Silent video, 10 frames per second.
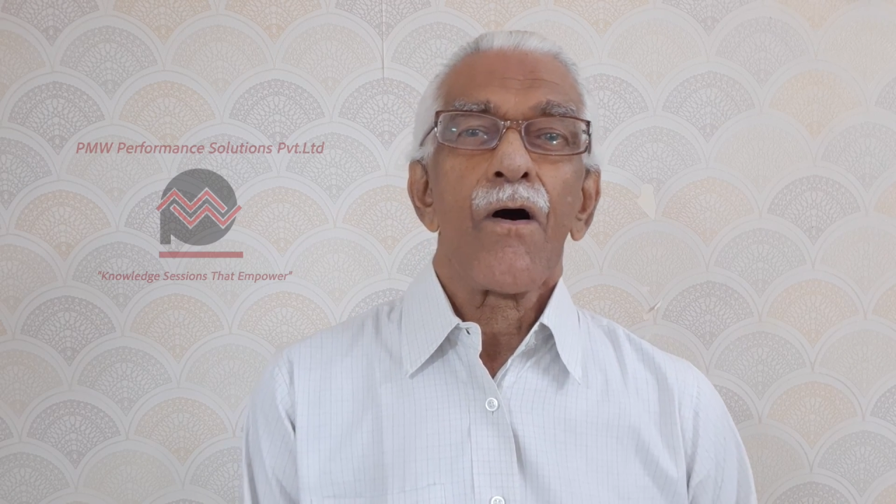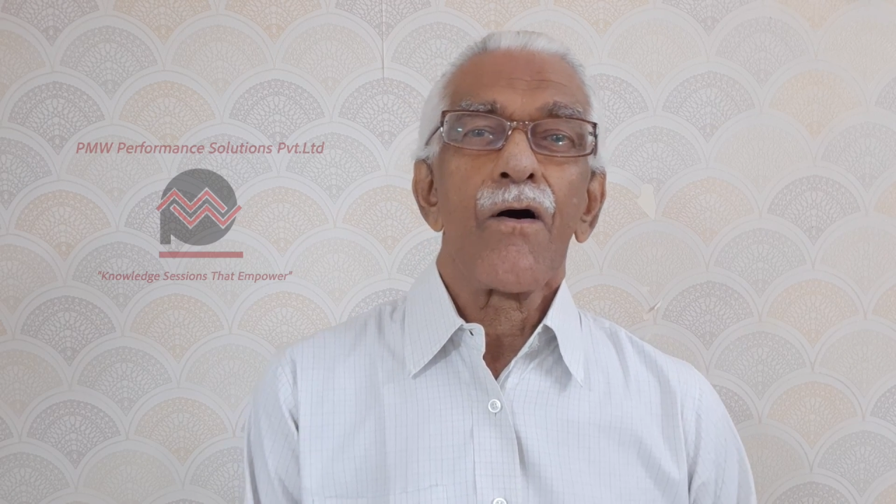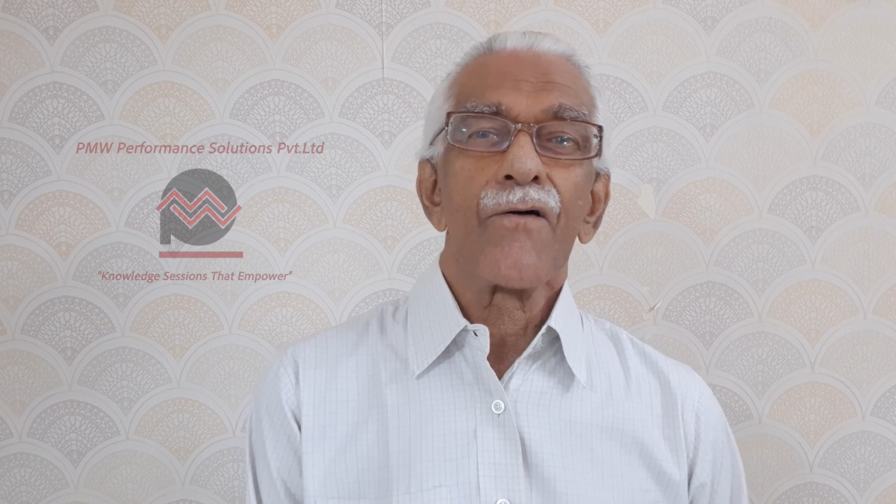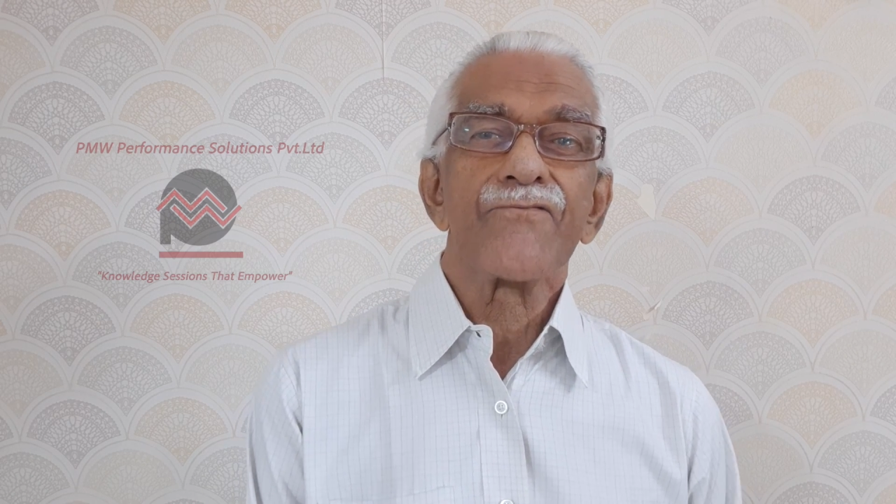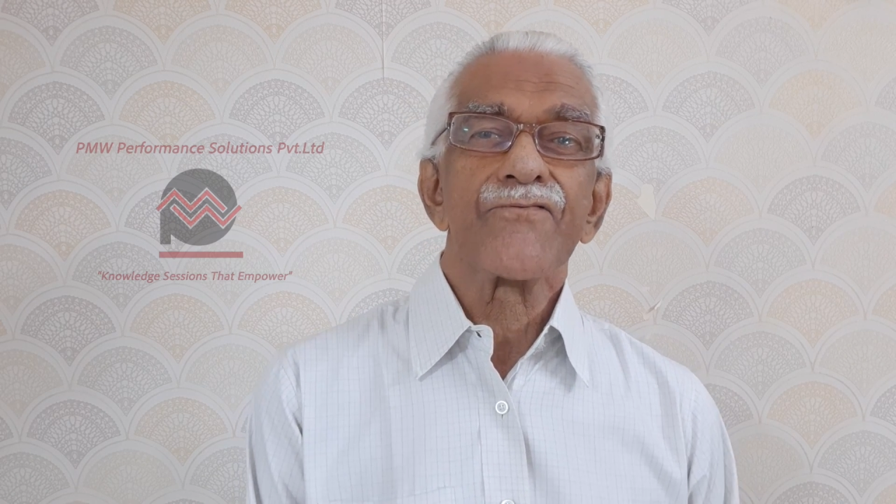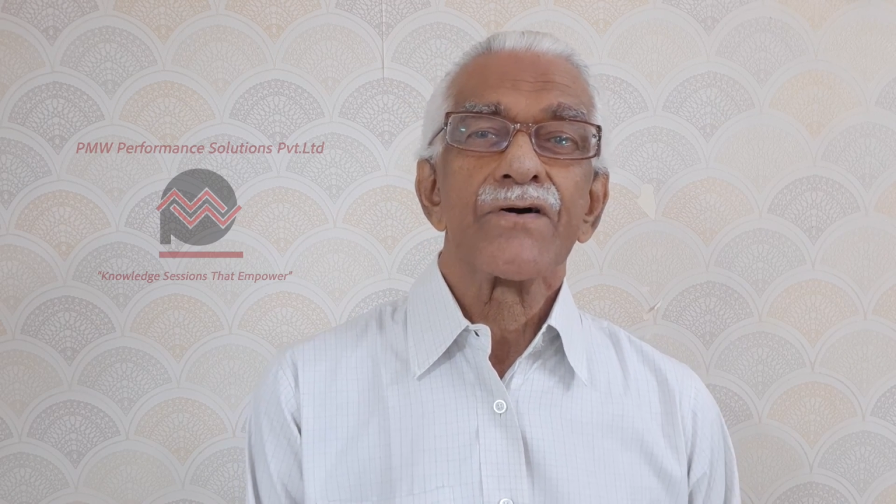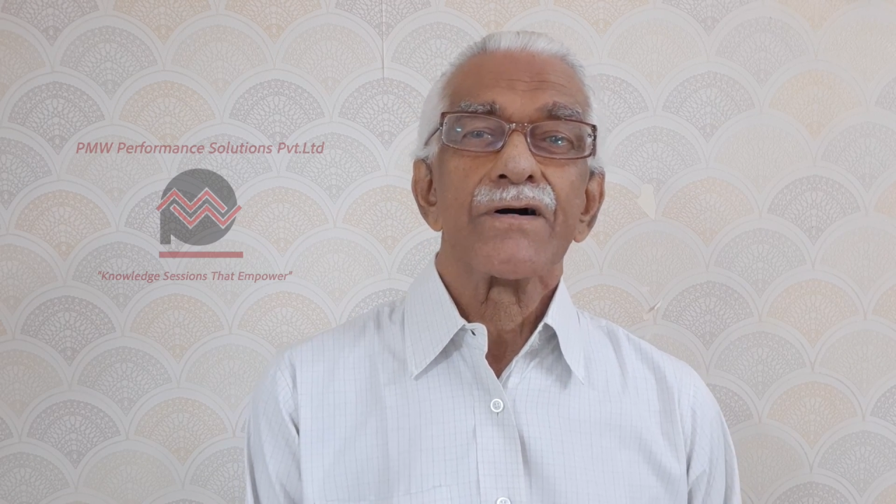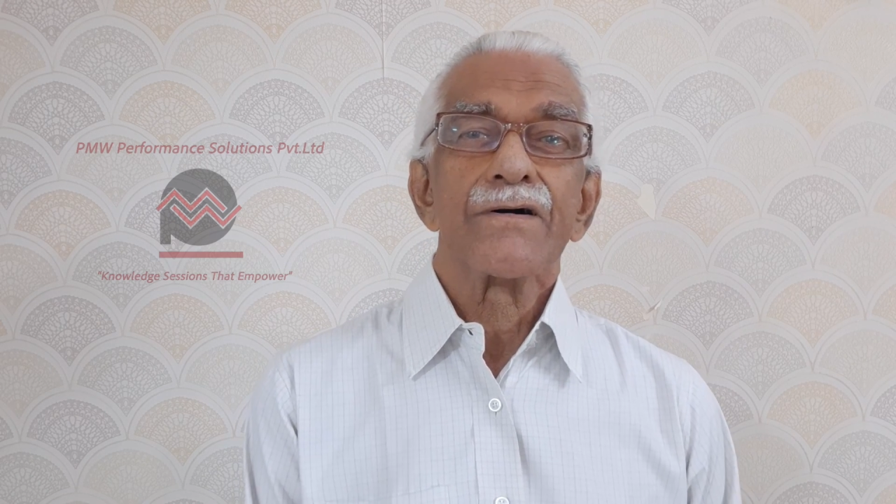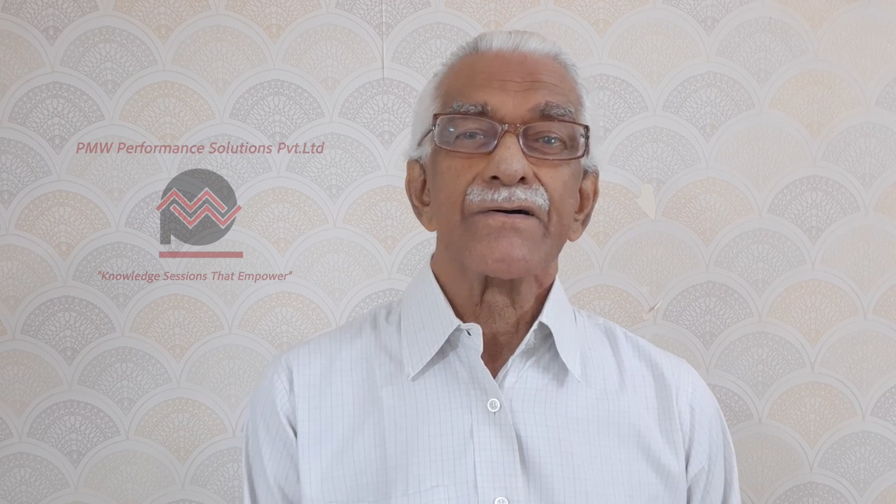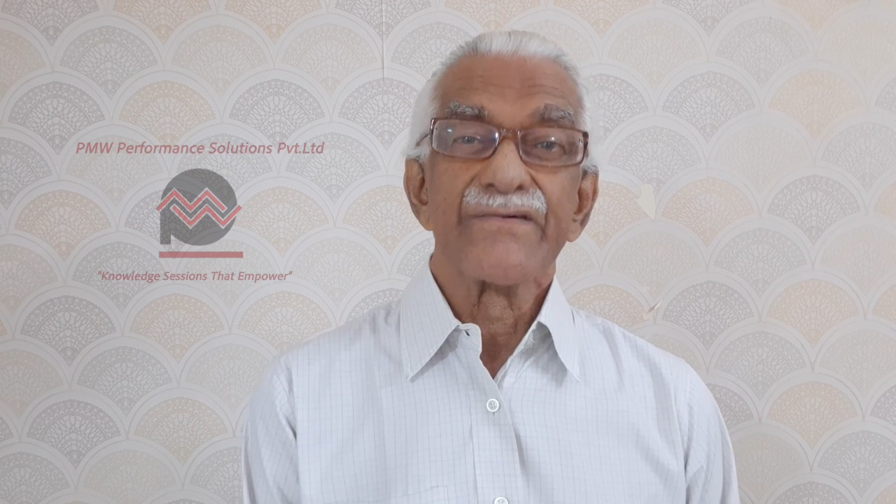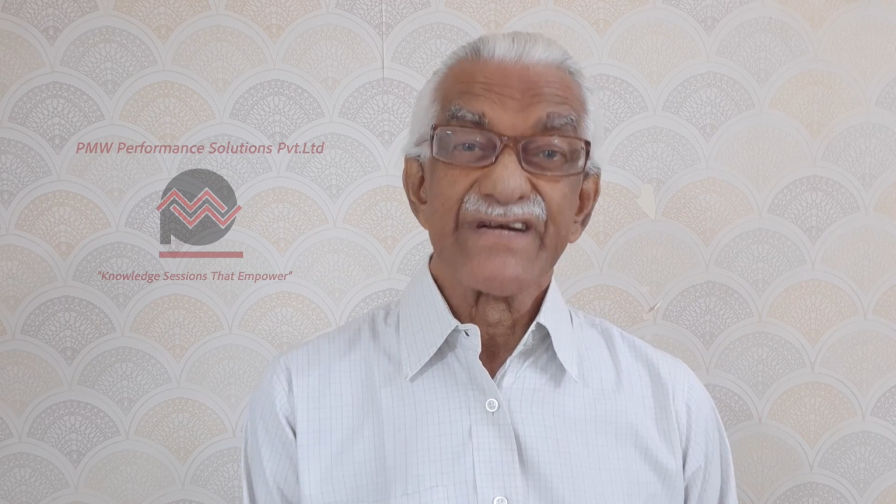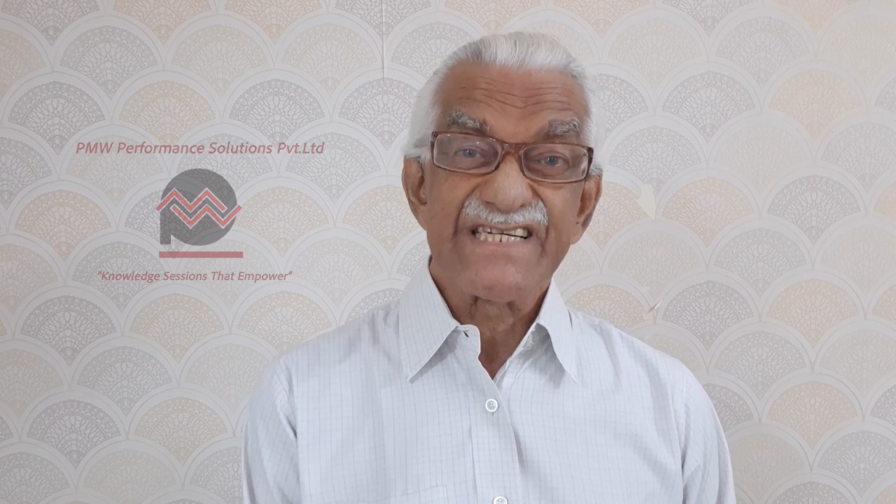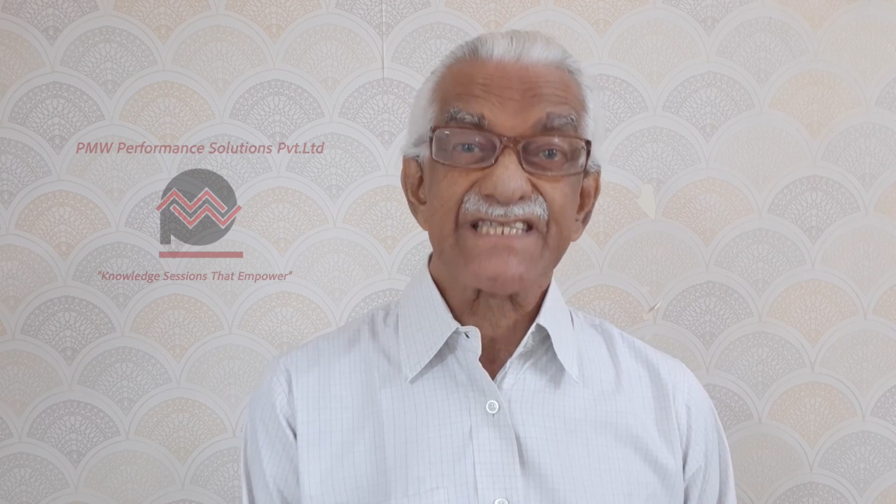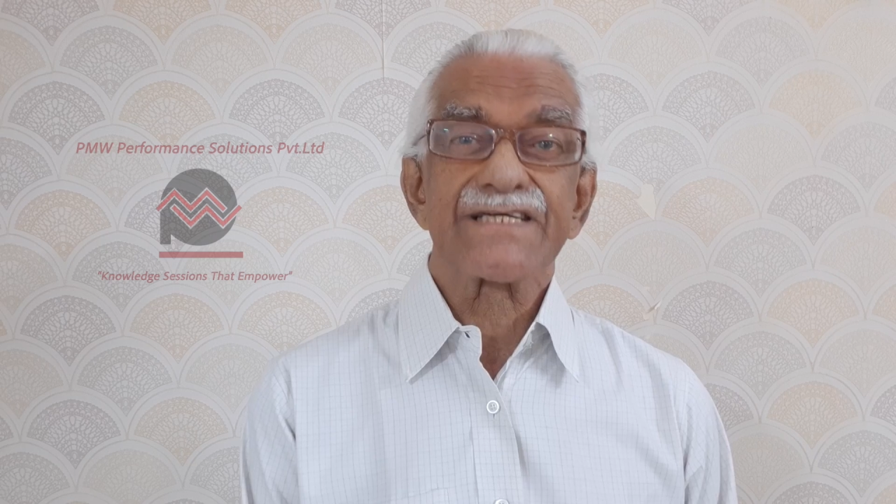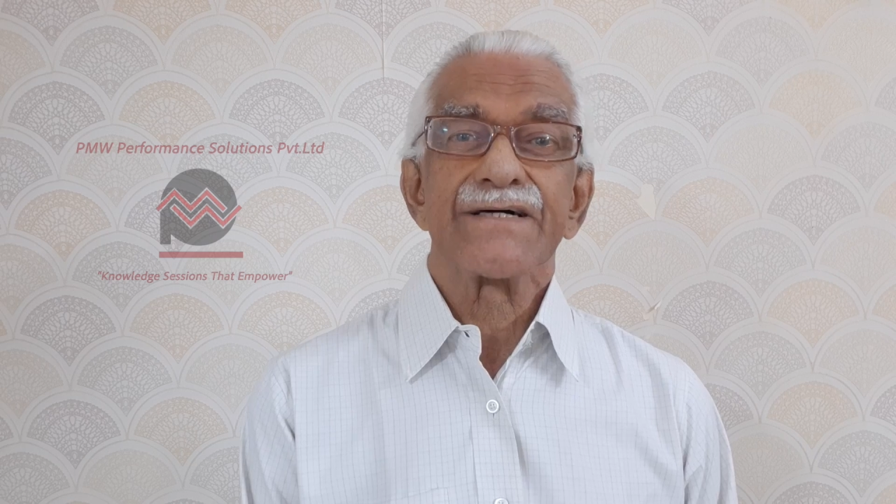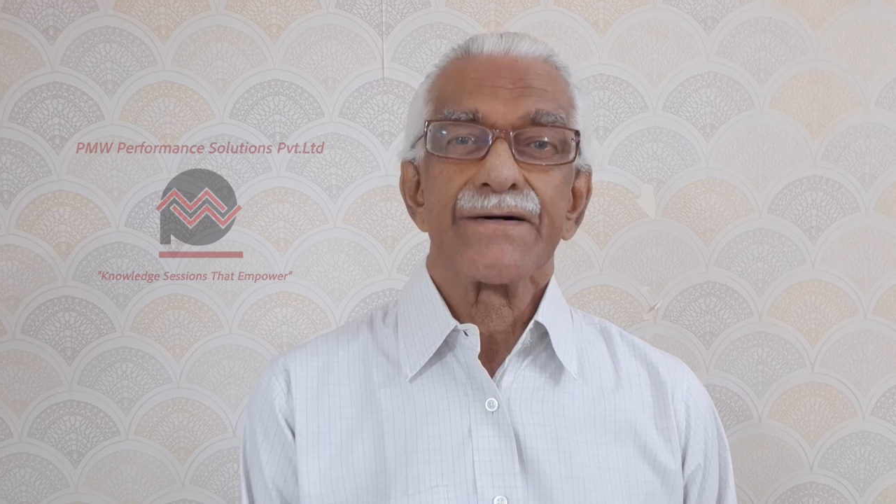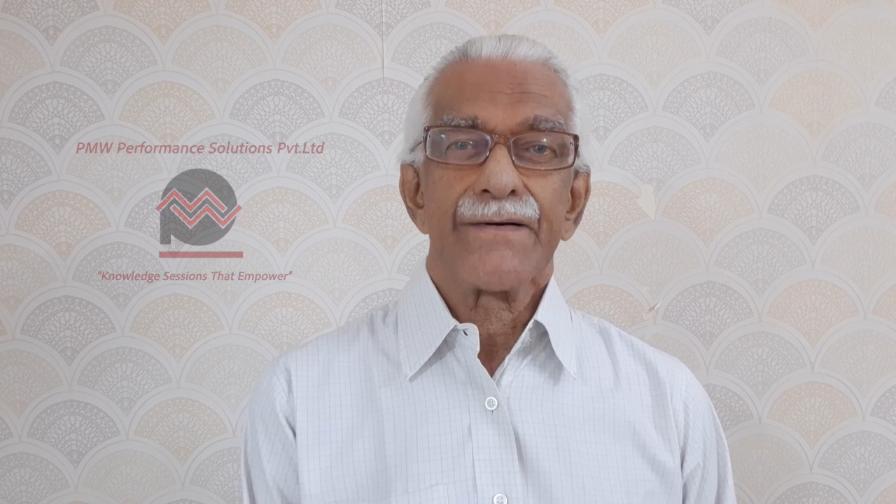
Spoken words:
of risk